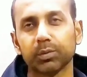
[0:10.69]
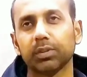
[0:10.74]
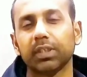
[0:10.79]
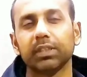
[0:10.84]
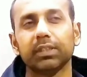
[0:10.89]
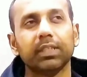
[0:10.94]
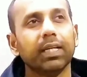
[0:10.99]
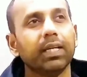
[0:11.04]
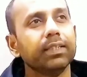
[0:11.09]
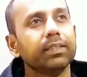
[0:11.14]

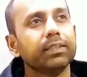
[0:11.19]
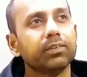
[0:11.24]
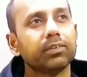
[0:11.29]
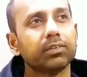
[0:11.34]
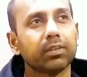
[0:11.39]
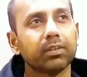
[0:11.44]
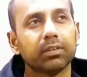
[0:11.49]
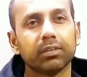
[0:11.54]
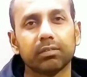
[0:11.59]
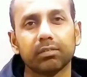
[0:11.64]
that Delhi is
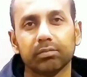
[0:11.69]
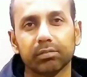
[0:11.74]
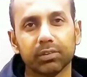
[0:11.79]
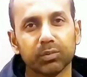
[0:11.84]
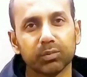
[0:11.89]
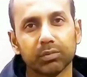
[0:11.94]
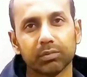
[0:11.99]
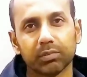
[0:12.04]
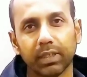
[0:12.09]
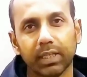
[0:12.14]

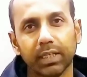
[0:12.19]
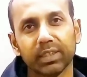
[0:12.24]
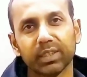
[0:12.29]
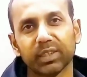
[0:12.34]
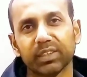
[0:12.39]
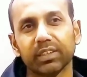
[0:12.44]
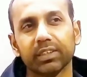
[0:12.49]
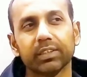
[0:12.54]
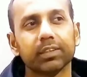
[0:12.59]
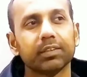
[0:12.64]
reeling
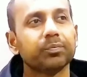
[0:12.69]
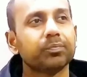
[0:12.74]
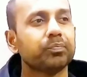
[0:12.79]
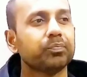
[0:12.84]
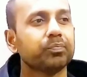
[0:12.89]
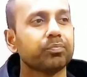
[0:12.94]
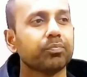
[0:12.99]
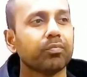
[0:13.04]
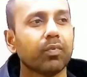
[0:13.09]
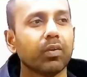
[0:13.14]
under
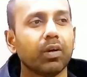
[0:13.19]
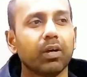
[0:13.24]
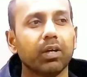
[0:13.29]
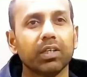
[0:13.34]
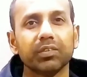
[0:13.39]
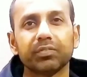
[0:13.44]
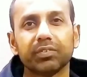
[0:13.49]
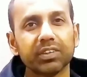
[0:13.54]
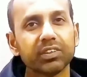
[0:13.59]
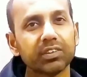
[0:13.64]
a
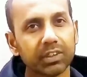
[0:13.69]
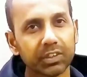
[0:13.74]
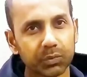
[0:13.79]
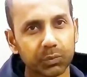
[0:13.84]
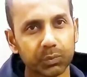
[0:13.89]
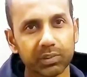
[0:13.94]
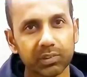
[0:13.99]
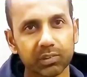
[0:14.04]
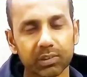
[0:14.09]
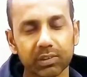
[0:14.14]
different
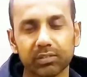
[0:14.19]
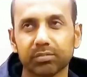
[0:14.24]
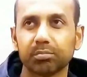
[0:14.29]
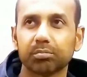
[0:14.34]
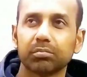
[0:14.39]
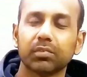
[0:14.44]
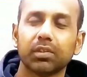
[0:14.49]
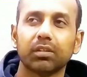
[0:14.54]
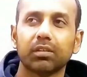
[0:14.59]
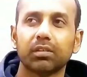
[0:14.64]

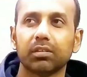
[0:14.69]
situation.